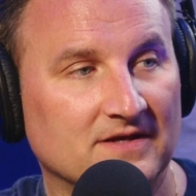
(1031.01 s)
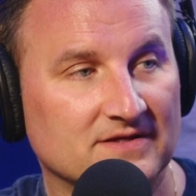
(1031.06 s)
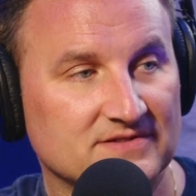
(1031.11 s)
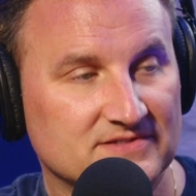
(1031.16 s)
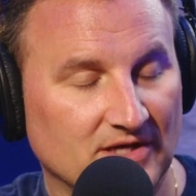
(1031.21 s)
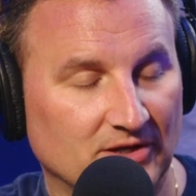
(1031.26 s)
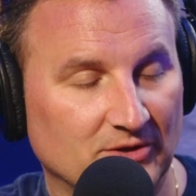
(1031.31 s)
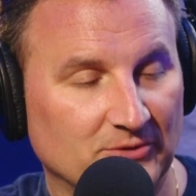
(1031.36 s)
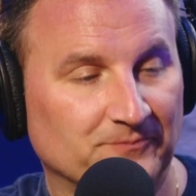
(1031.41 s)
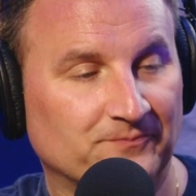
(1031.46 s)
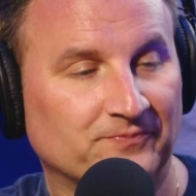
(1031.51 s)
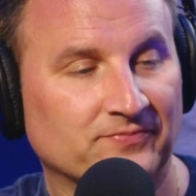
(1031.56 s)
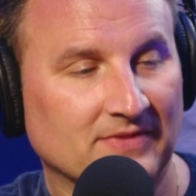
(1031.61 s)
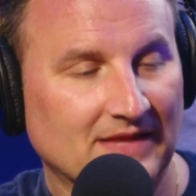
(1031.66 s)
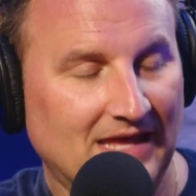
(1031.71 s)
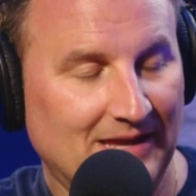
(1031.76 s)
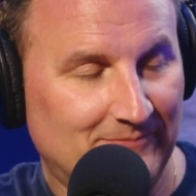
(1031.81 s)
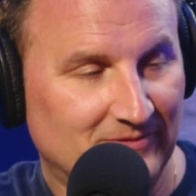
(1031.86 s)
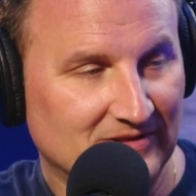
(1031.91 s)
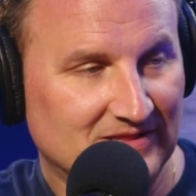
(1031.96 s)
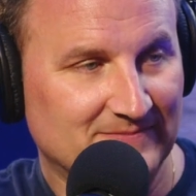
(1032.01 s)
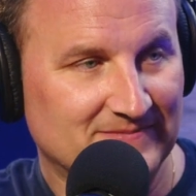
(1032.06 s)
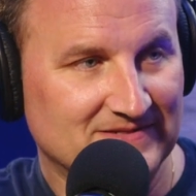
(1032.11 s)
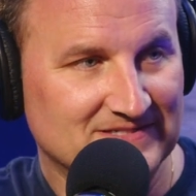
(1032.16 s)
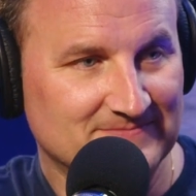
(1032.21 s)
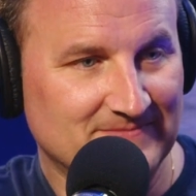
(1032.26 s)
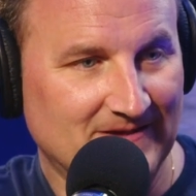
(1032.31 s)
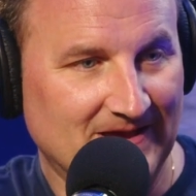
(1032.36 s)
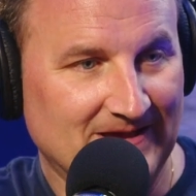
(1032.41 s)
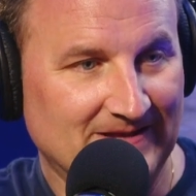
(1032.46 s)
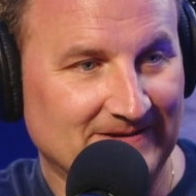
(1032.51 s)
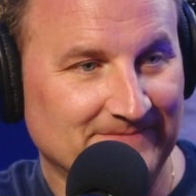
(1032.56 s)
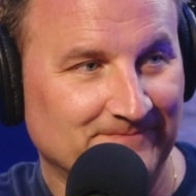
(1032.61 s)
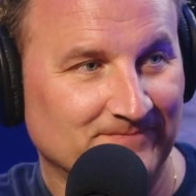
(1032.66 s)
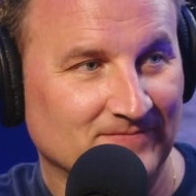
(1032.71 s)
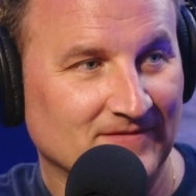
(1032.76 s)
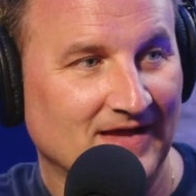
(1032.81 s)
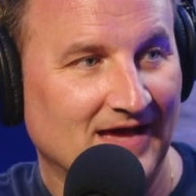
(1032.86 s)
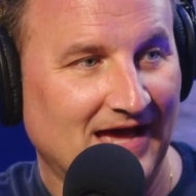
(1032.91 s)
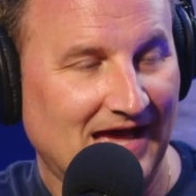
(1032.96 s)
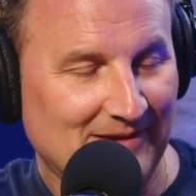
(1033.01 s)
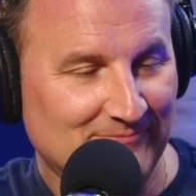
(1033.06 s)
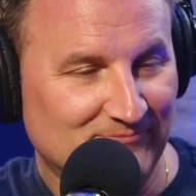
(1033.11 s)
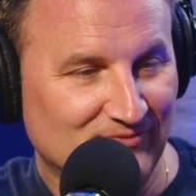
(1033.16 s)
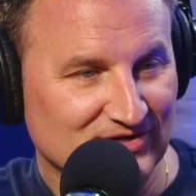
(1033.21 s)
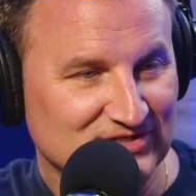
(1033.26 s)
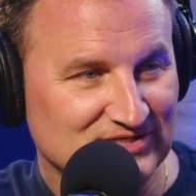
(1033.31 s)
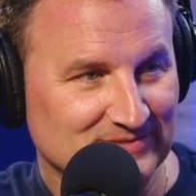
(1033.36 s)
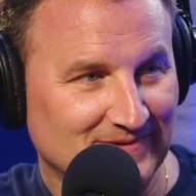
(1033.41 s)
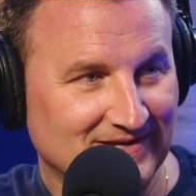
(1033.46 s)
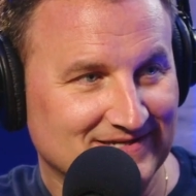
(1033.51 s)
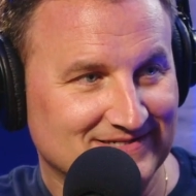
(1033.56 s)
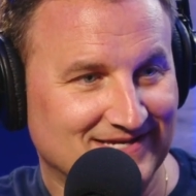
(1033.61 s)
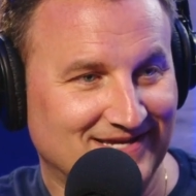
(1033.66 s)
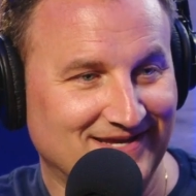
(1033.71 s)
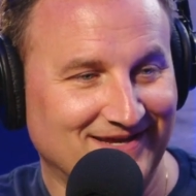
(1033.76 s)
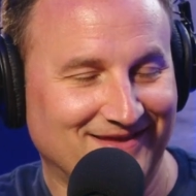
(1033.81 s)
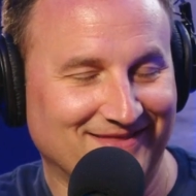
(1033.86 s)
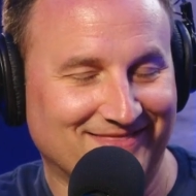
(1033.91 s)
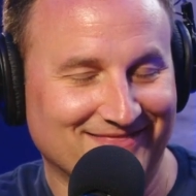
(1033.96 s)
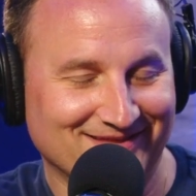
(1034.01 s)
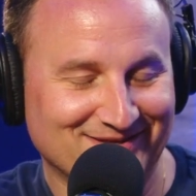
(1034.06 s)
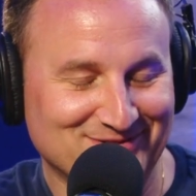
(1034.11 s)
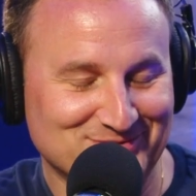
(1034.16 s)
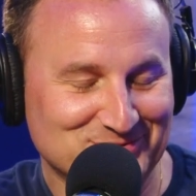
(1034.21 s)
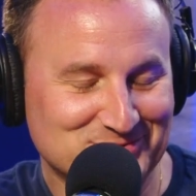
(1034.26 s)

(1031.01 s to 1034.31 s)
So I put them into bed. I'm brushing my teeth.